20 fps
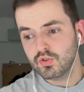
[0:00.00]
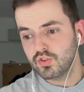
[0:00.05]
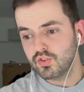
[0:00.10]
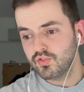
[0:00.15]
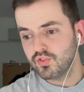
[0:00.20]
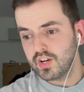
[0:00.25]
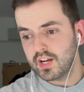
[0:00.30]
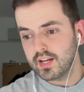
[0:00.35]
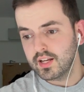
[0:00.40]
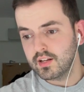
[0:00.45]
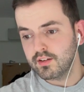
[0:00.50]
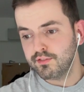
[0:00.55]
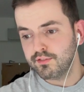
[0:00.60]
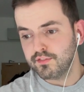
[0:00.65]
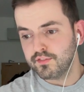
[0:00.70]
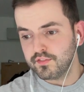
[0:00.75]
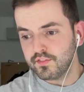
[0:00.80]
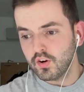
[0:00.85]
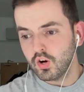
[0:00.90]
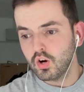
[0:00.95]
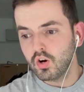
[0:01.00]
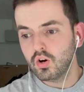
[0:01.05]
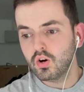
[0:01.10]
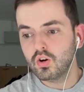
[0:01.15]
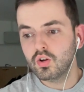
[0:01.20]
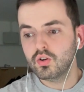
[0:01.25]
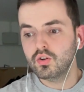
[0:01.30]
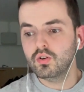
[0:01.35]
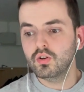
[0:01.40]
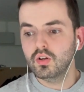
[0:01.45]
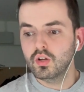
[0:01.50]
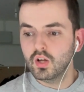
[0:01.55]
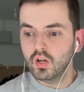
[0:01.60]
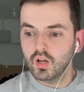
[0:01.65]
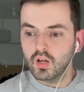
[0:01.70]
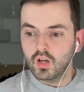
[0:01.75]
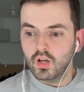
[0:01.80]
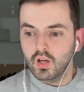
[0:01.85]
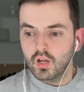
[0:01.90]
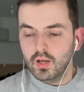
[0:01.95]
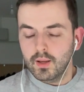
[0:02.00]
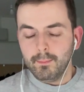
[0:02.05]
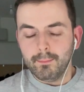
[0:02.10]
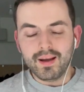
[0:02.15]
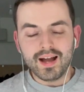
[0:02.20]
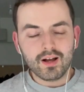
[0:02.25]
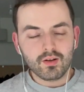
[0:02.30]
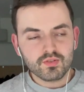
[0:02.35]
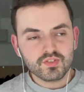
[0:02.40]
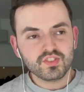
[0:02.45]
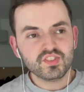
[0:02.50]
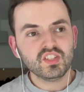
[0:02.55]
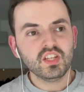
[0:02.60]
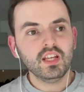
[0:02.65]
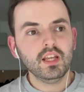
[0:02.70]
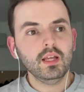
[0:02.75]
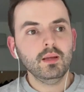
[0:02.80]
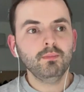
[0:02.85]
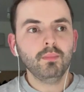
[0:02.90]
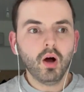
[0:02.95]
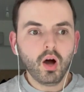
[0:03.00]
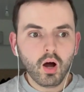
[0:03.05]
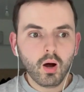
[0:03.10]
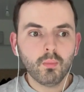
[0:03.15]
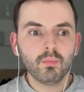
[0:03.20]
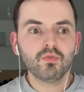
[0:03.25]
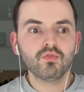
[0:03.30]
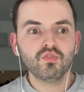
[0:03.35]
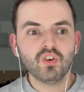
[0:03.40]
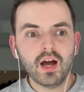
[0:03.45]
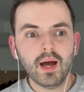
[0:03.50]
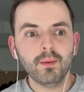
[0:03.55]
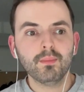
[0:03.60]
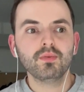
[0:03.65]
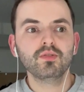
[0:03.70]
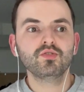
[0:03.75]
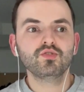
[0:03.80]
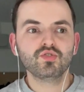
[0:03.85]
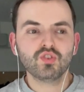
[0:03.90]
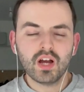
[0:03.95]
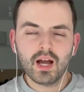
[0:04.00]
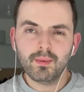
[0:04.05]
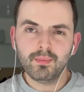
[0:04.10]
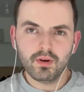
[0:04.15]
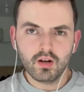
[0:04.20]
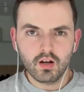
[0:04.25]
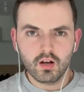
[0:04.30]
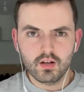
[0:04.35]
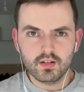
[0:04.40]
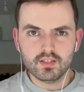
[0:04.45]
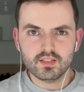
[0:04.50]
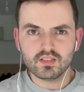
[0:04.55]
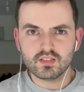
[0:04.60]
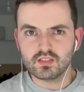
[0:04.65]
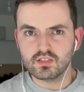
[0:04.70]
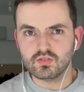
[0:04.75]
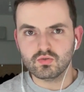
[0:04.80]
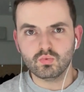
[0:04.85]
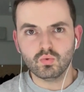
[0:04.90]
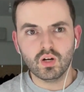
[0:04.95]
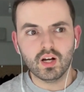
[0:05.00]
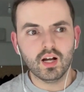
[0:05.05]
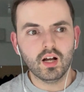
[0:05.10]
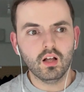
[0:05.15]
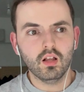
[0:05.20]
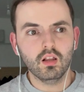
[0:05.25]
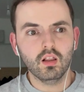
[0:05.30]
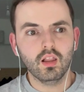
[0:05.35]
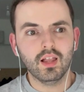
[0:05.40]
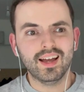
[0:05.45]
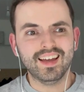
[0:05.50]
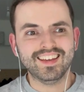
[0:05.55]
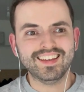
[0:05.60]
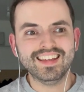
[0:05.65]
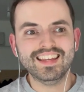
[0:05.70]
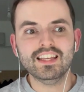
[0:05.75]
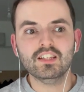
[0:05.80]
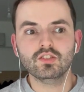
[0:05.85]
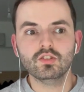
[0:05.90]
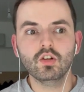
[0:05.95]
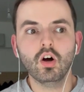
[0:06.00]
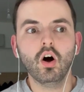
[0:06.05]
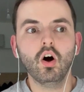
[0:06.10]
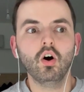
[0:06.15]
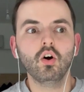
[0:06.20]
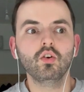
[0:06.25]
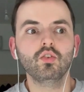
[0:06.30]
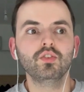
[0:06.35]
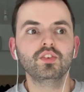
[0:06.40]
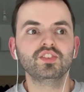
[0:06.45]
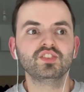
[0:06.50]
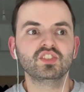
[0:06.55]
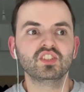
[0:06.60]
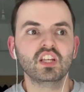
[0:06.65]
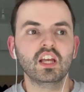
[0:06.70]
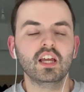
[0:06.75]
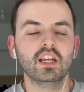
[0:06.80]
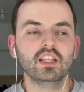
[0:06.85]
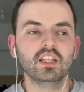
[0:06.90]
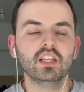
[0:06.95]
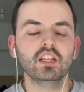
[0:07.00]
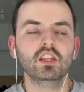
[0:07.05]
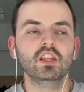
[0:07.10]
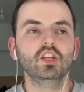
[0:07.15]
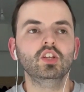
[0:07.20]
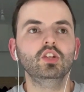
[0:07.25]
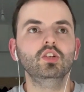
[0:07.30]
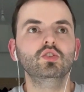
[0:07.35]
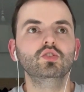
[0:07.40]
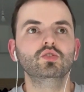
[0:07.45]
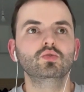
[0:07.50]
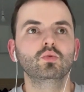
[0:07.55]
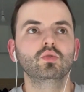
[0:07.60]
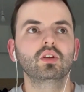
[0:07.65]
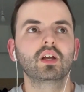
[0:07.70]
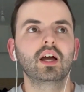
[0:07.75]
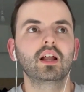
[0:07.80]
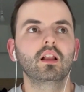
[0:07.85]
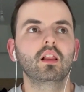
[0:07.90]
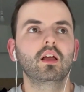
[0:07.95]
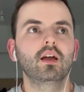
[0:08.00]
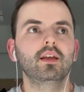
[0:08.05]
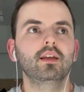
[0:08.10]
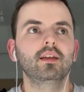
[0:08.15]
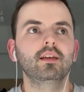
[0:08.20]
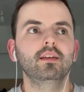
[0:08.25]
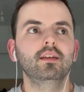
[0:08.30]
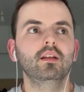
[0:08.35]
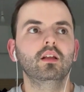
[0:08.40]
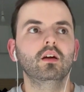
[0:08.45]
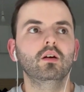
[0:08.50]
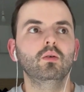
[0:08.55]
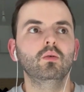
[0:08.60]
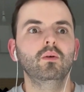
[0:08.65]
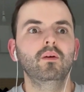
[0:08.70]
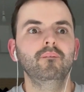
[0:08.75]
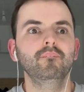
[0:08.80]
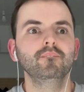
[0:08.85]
underrated, fun, bouncy pop rap trap artist as well. Like, he's not the usual kind of, like, you know,